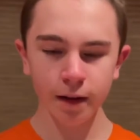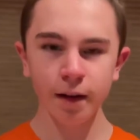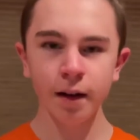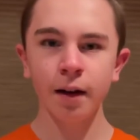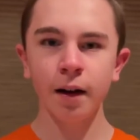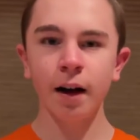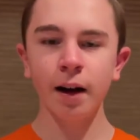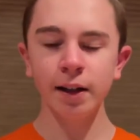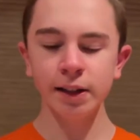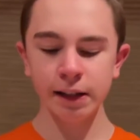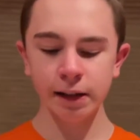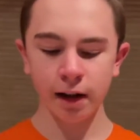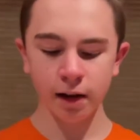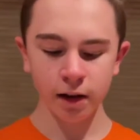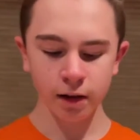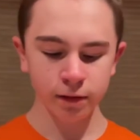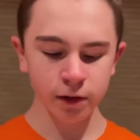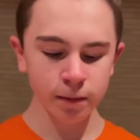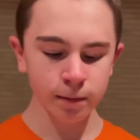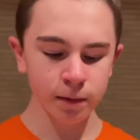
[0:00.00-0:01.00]
Also,
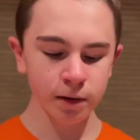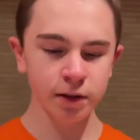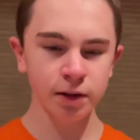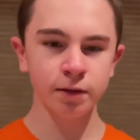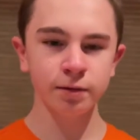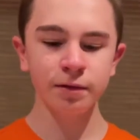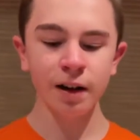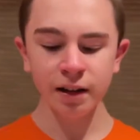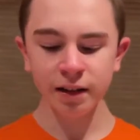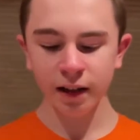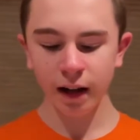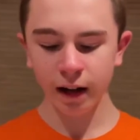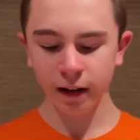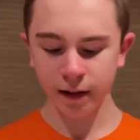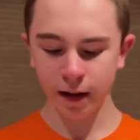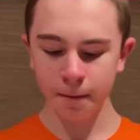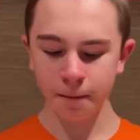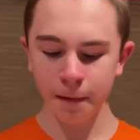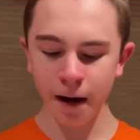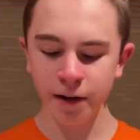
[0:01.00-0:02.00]
other rumors, the Red Sox
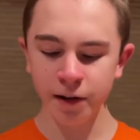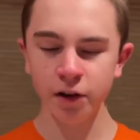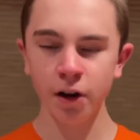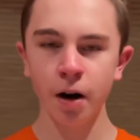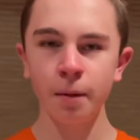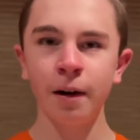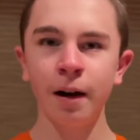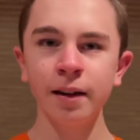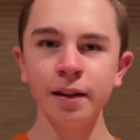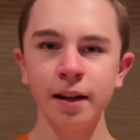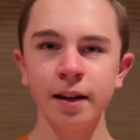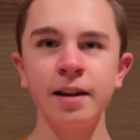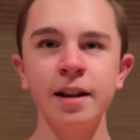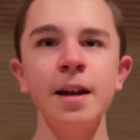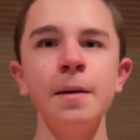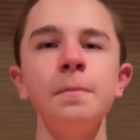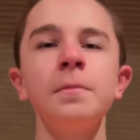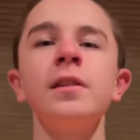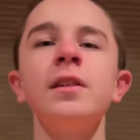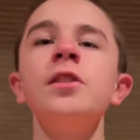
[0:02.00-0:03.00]
and Mets are among the teams